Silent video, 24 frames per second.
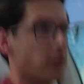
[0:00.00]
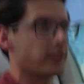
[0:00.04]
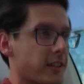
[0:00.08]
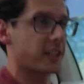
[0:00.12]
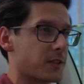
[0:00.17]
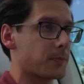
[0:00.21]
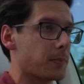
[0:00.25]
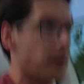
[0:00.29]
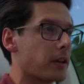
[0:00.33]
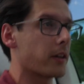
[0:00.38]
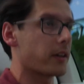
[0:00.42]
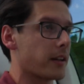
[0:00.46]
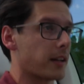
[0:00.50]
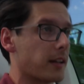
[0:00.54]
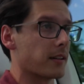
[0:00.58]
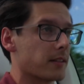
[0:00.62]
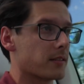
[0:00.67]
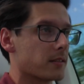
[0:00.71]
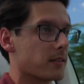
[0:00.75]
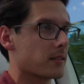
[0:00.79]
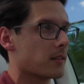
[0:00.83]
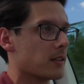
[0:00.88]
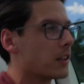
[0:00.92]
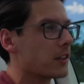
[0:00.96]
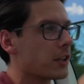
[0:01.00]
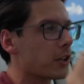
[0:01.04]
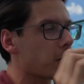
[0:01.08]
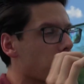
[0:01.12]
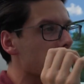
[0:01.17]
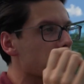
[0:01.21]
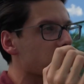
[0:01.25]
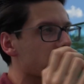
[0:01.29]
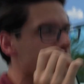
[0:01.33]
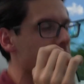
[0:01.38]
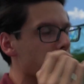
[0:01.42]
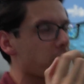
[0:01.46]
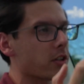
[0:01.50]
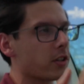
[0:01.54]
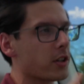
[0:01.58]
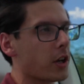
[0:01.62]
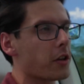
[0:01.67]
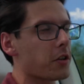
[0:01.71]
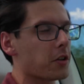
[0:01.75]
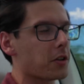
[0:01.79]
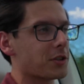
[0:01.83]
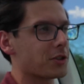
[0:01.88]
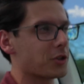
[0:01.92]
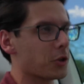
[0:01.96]
experience. There are certain
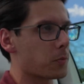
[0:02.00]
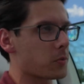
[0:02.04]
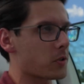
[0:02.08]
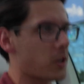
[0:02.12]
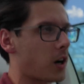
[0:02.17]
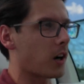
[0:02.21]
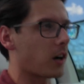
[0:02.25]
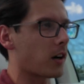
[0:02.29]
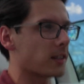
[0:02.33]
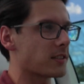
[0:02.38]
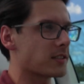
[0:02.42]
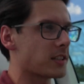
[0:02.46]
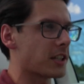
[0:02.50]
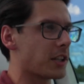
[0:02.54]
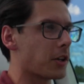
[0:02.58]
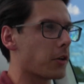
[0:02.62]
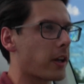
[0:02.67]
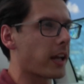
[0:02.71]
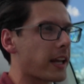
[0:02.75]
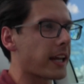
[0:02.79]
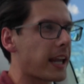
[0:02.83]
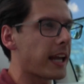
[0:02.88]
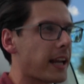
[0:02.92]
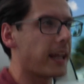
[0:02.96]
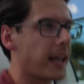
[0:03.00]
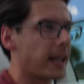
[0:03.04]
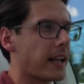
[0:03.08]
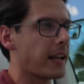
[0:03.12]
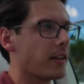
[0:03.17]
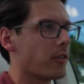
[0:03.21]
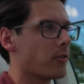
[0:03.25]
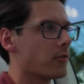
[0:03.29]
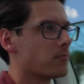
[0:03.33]
other supercars that you can get in,